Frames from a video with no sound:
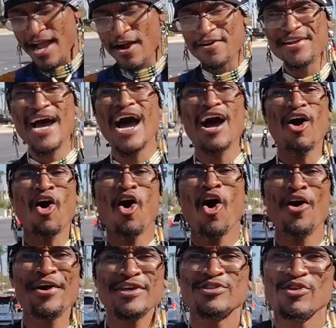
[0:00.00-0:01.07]
they are not
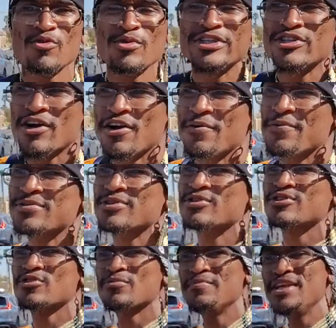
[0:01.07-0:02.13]
all Israel which are of
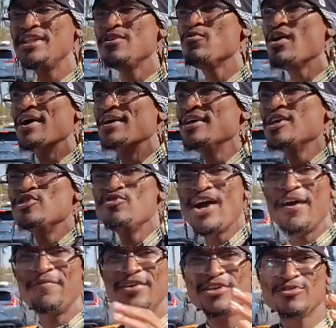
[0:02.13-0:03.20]
Israel. So meaning what?
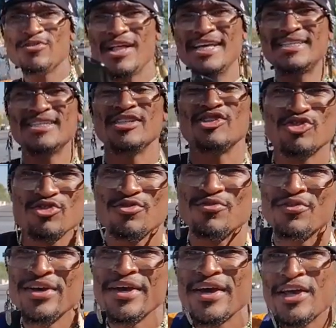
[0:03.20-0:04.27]
You have Israelites in the
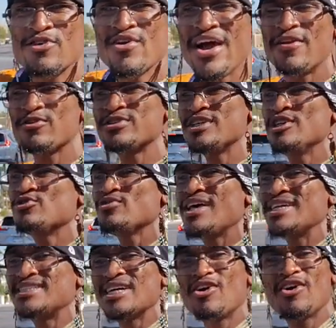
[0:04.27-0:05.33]
truth, you have those
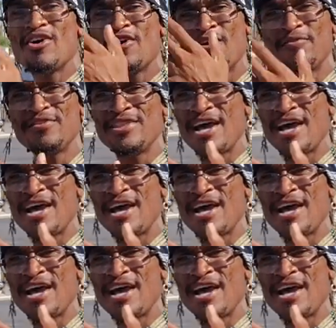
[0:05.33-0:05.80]
Israelites that are,